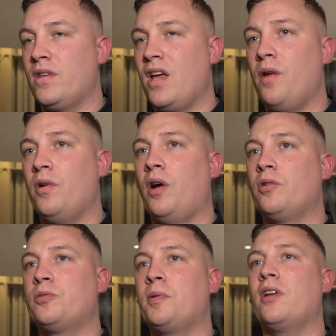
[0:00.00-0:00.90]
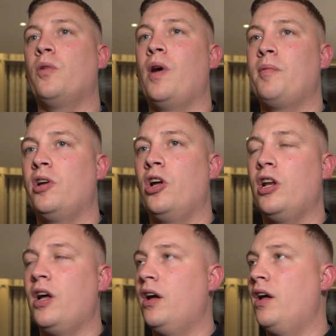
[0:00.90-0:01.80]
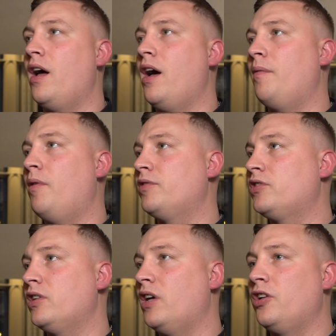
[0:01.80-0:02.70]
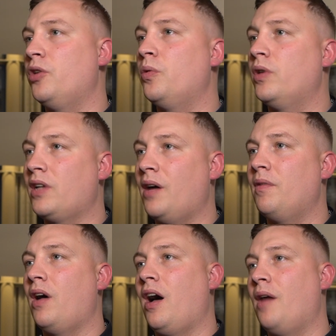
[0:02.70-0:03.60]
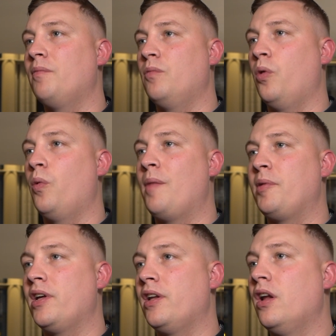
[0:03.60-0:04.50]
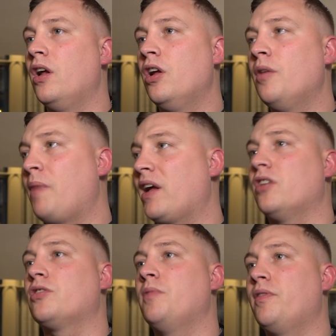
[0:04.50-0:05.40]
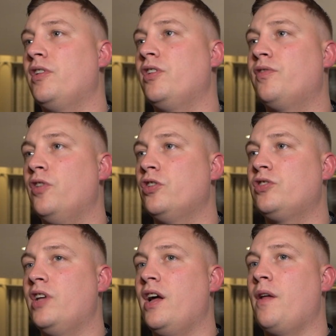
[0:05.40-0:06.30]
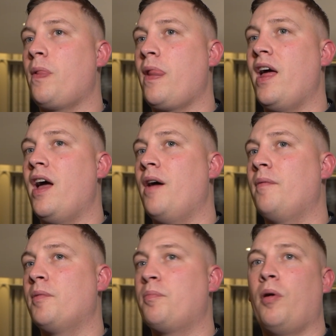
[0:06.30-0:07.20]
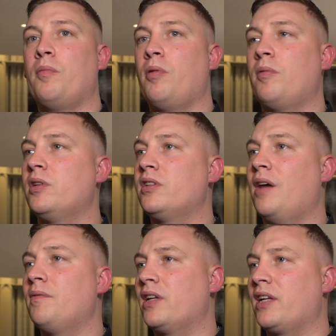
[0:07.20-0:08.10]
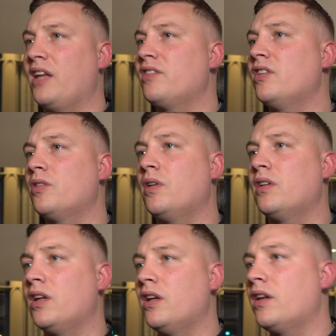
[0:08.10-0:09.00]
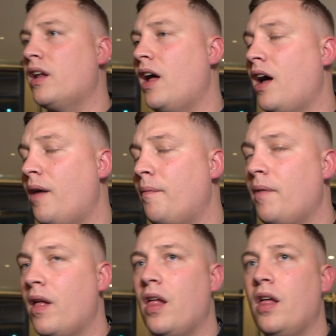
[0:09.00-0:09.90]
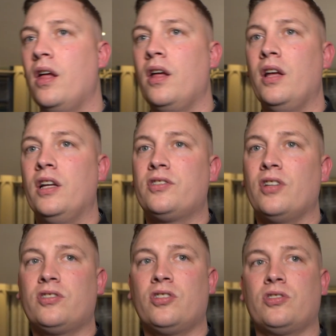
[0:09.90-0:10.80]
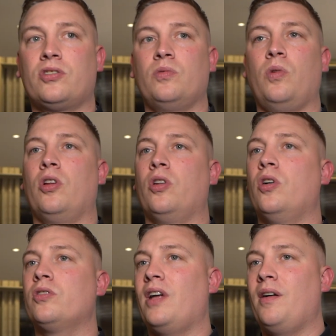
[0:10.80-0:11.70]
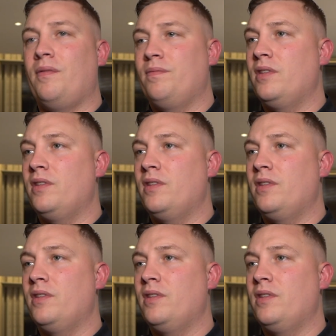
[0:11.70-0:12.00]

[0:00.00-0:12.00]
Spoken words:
Yeah, well, I was speaking to Webby earlier. Obviously, I knew what happened with Webby and Michael Smith in his first year. It probably happened to Gezi as well, did it? It's just one of those that